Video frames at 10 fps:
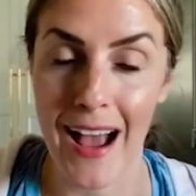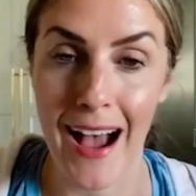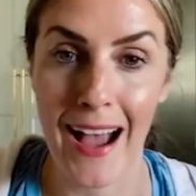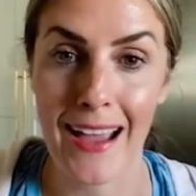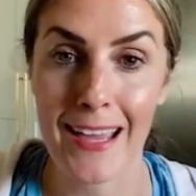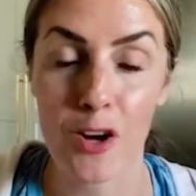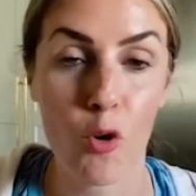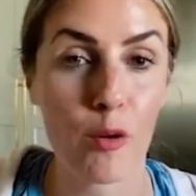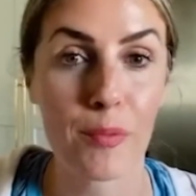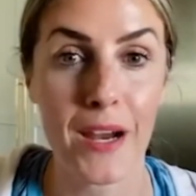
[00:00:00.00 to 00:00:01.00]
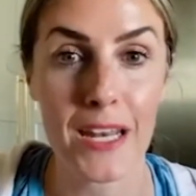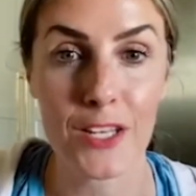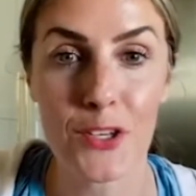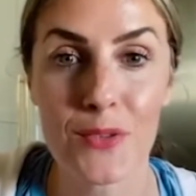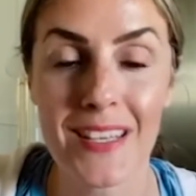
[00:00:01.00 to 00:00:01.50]
I
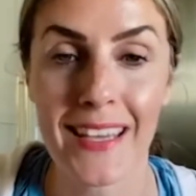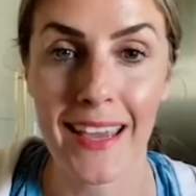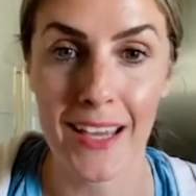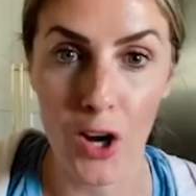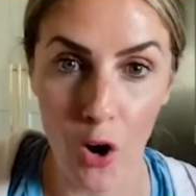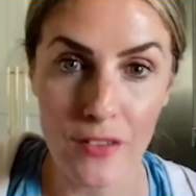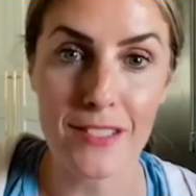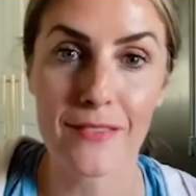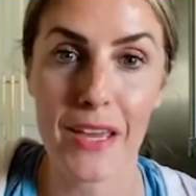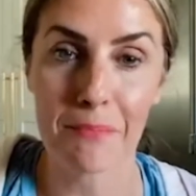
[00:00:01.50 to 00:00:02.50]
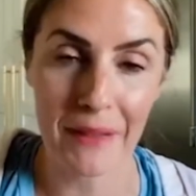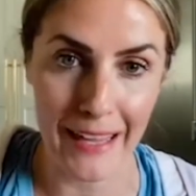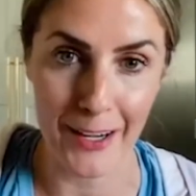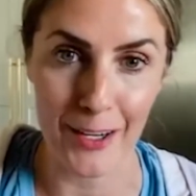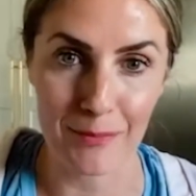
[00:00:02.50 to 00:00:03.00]
incorporated using a Cultivate
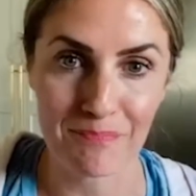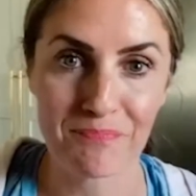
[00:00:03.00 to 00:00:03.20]
planner.